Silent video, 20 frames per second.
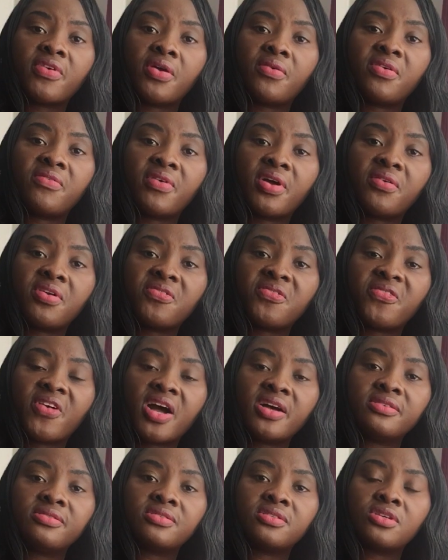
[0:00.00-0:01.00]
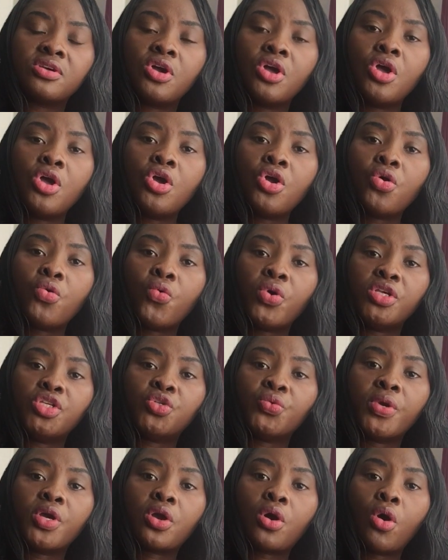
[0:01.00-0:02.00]
very, very fast,
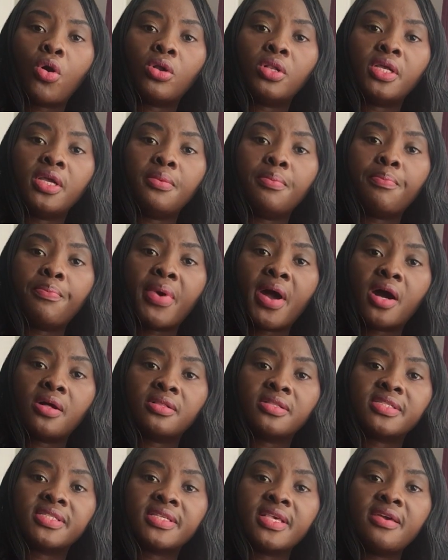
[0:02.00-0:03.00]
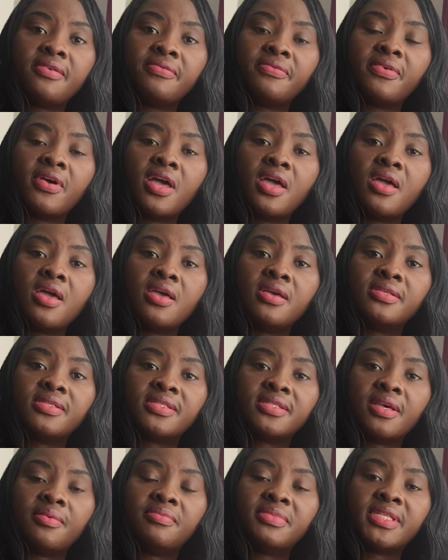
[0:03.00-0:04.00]
which we call impulsive.
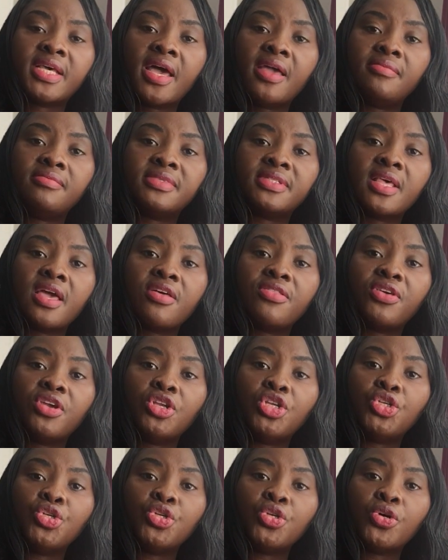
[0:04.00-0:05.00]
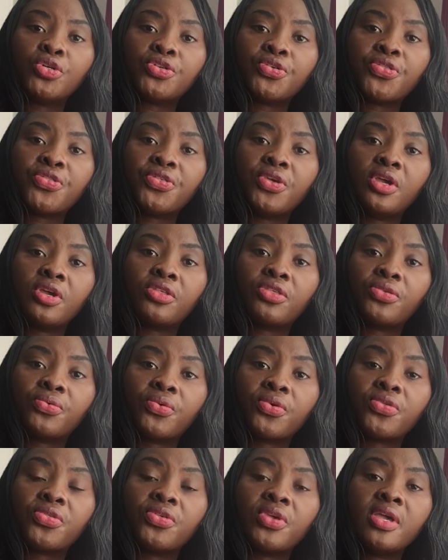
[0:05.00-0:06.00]
Sometimes they do not think
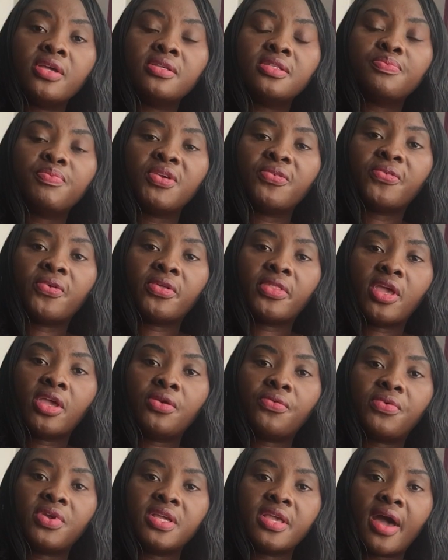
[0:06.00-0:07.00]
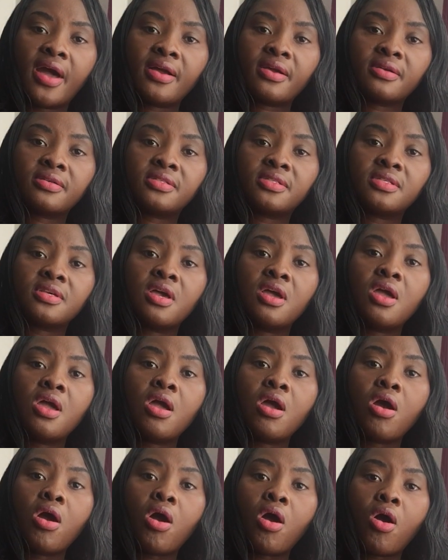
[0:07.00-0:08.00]
through things before they react.
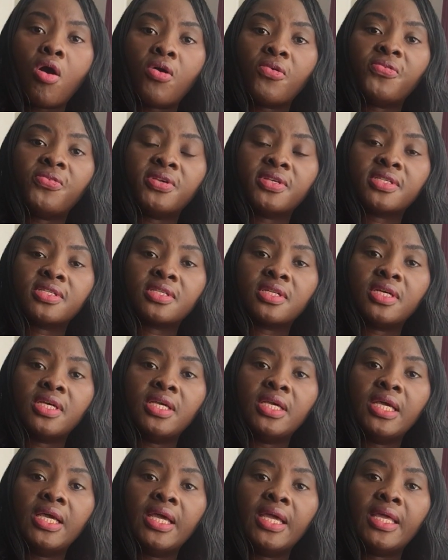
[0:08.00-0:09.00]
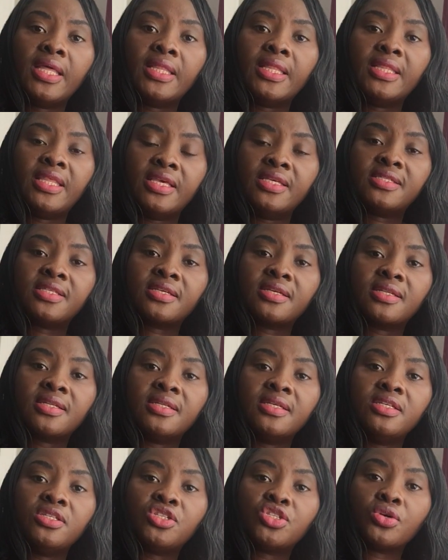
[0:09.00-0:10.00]
Obviously, this can
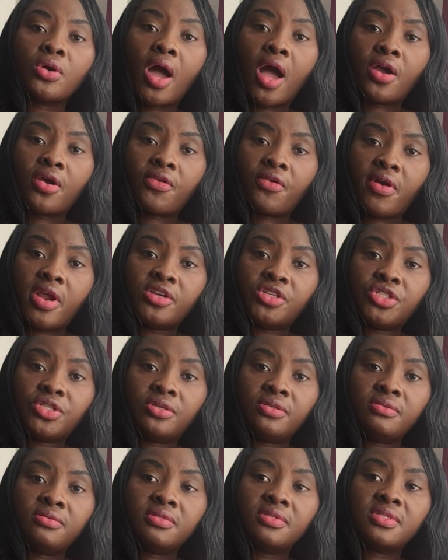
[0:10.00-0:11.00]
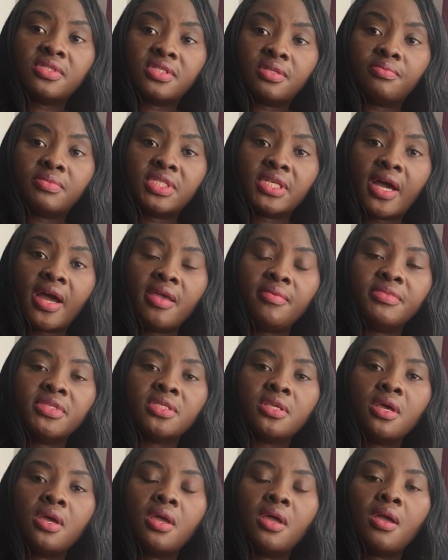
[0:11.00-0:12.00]
lead to aggression sometimes,